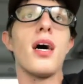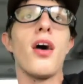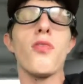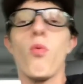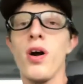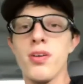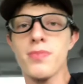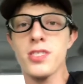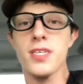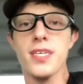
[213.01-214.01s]
the welding
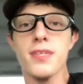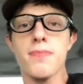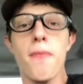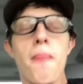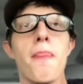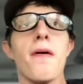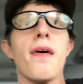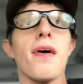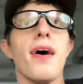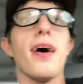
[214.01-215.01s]
machine.
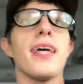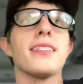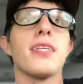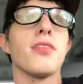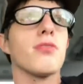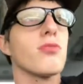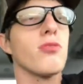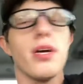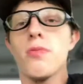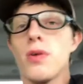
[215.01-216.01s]
He's another
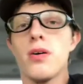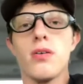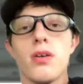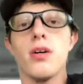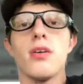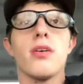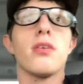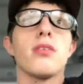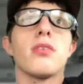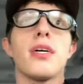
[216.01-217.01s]
great
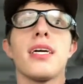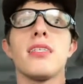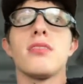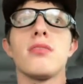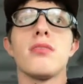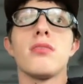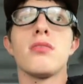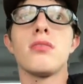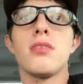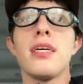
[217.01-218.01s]
he's
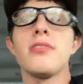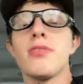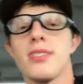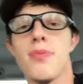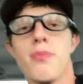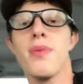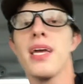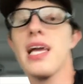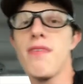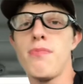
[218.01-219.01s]
doing the same to me.
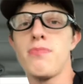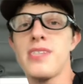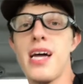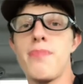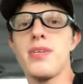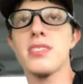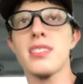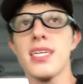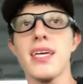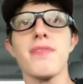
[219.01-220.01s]
He have a side
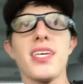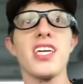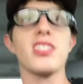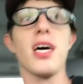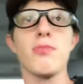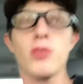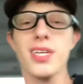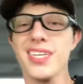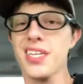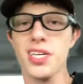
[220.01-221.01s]
business and he have a day job
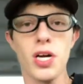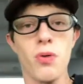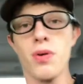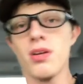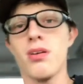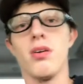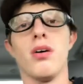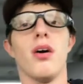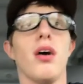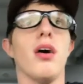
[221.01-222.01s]
trying to get it going.
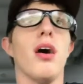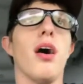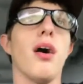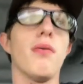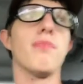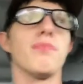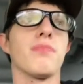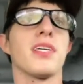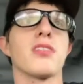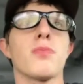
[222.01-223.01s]

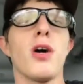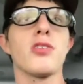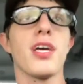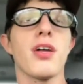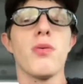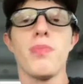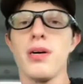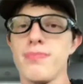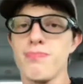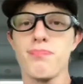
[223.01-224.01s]
He's a smaller channel,
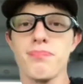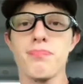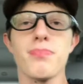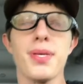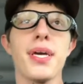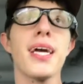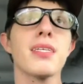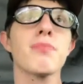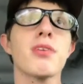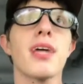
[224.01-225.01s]
but he
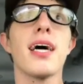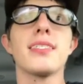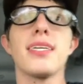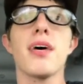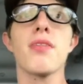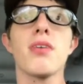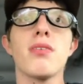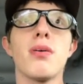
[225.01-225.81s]
got some good content out there.